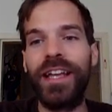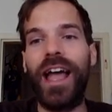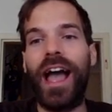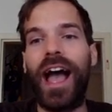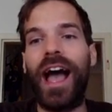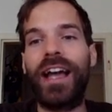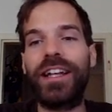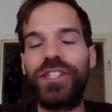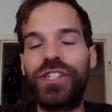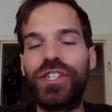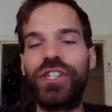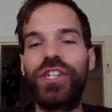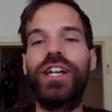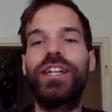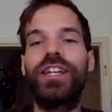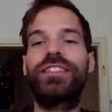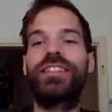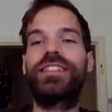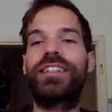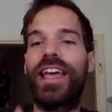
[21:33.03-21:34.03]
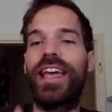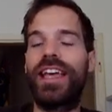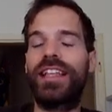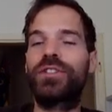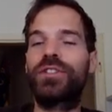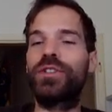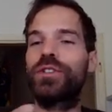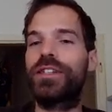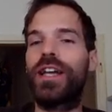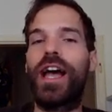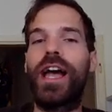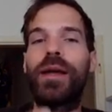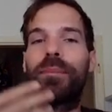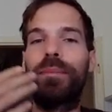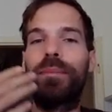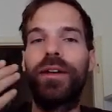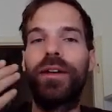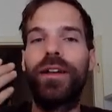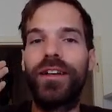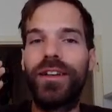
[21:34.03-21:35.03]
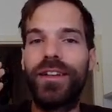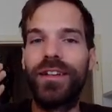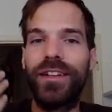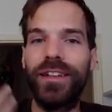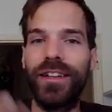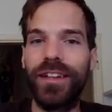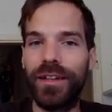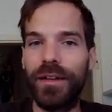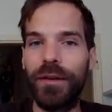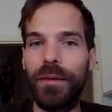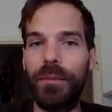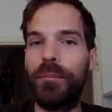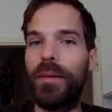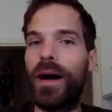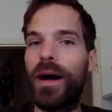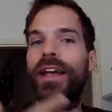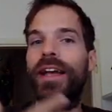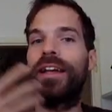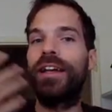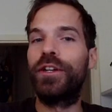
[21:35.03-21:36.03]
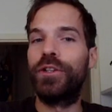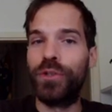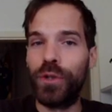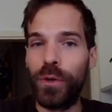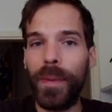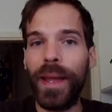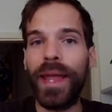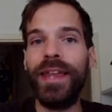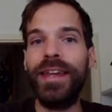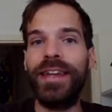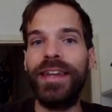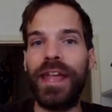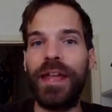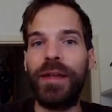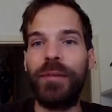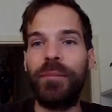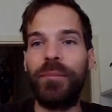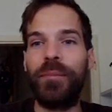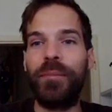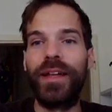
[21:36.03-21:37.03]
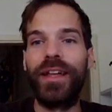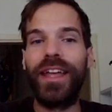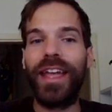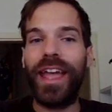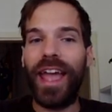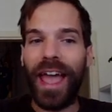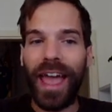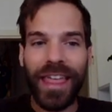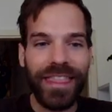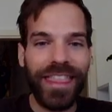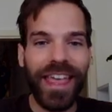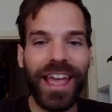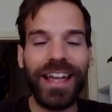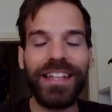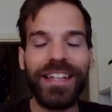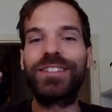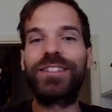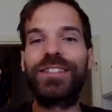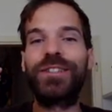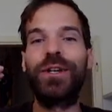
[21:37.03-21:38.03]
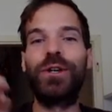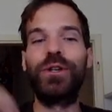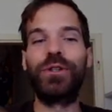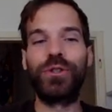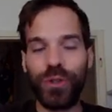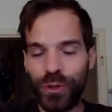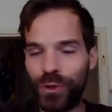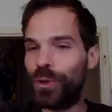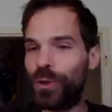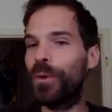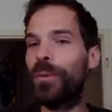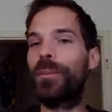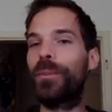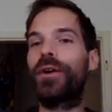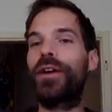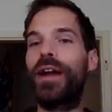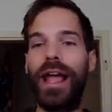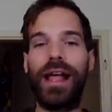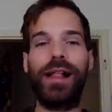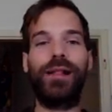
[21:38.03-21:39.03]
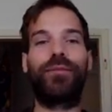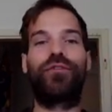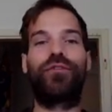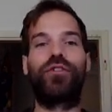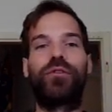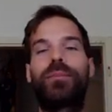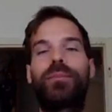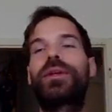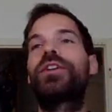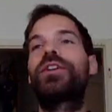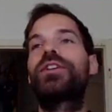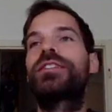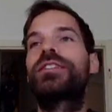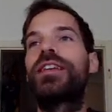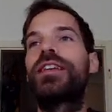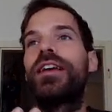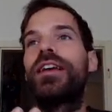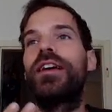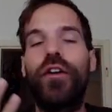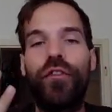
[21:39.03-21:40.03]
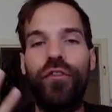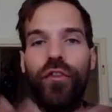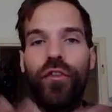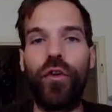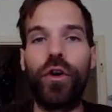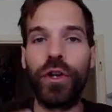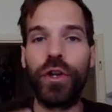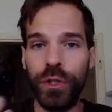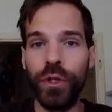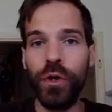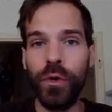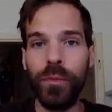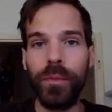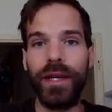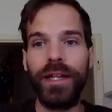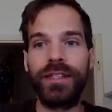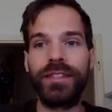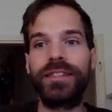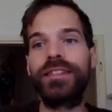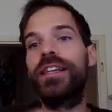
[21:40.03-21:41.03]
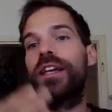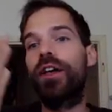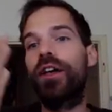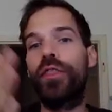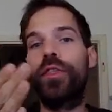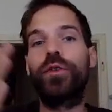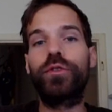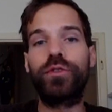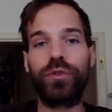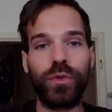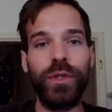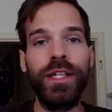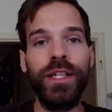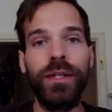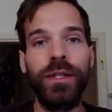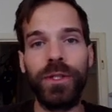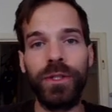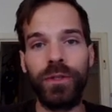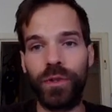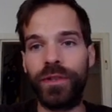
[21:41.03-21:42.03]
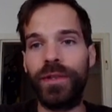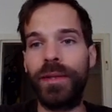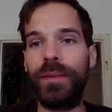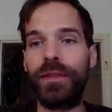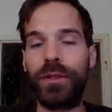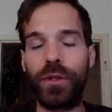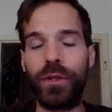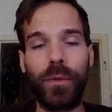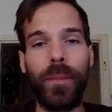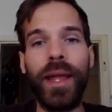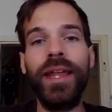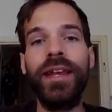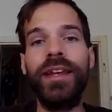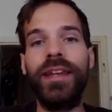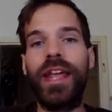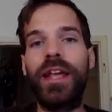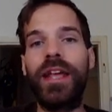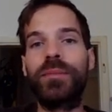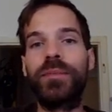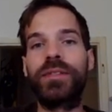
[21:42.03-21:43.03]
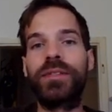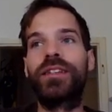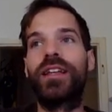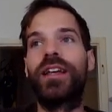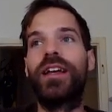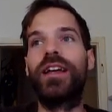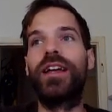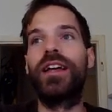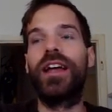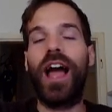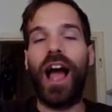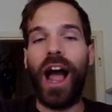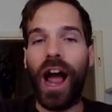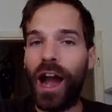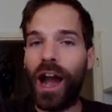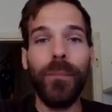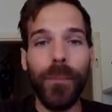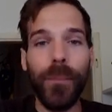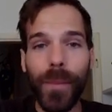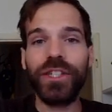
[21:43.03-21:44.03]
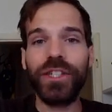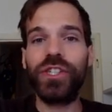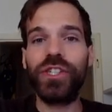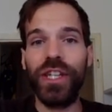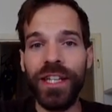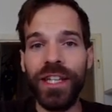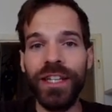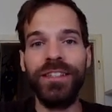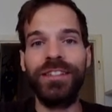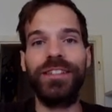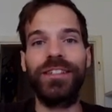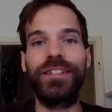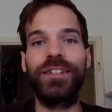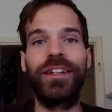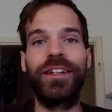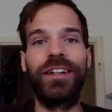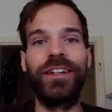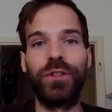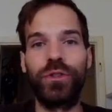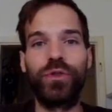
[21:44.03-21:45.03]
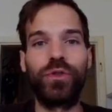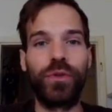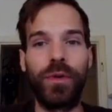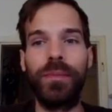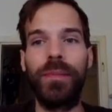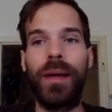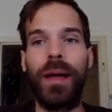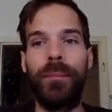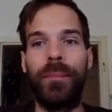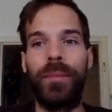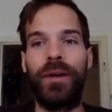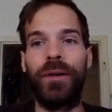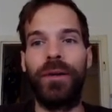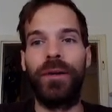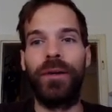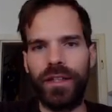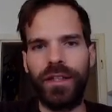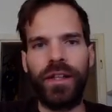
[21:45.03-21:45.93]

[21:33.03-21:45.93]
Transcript: I just had to type my domain name. And that's super helpful because for humans, those readable do domain names are much easier to remember.